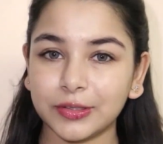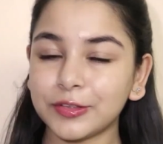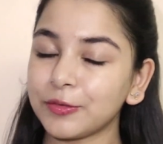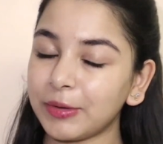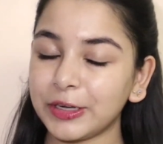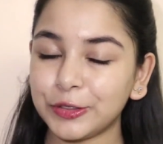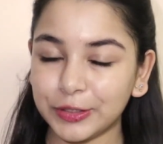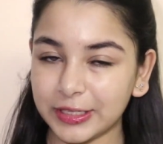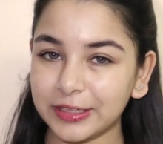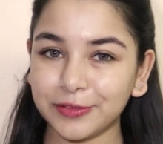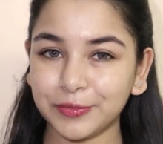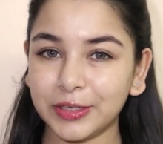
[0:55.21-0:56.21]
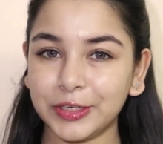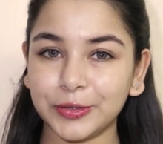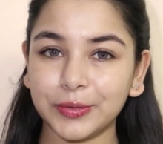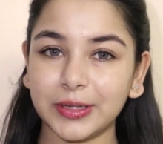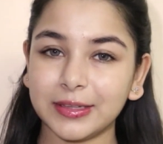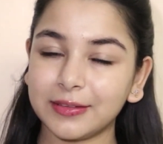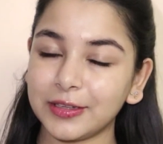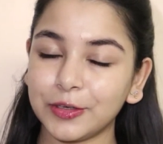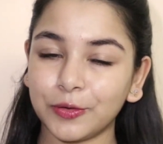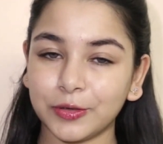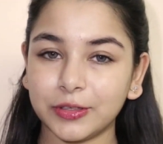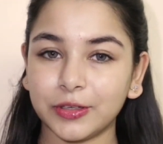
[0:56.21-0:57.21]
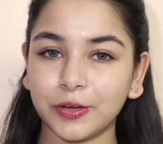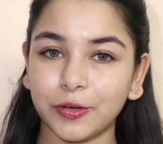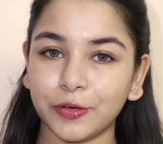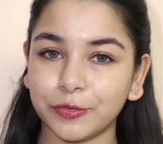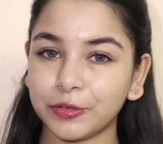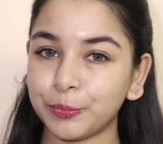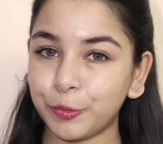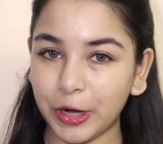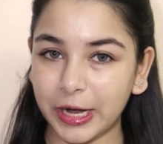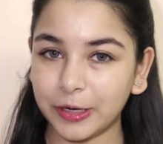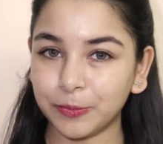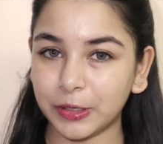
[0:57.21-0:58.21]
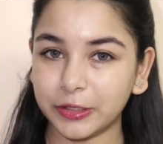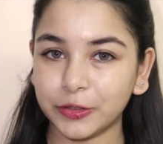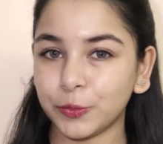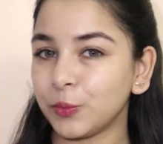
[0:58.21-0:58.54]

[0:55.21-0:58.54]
So my today's video is in honor of the Pride month,